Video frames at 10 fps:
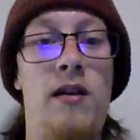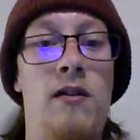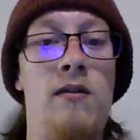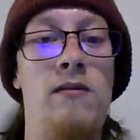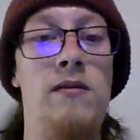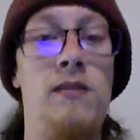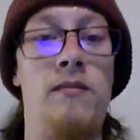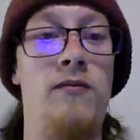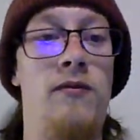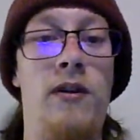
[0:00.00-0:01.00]

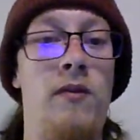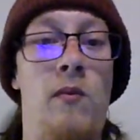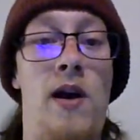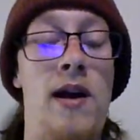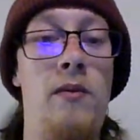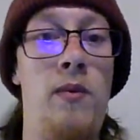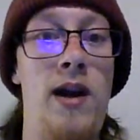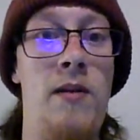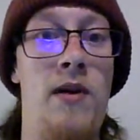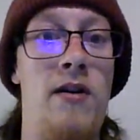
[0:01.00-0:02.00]
I'm fucking wide
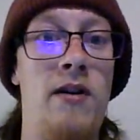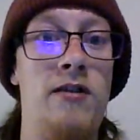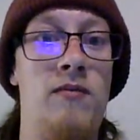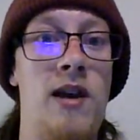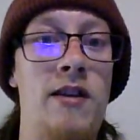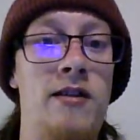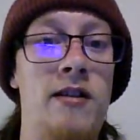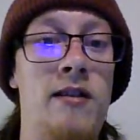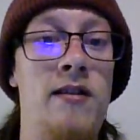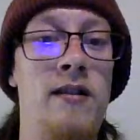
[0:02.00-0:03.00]
awake. My heart's racing.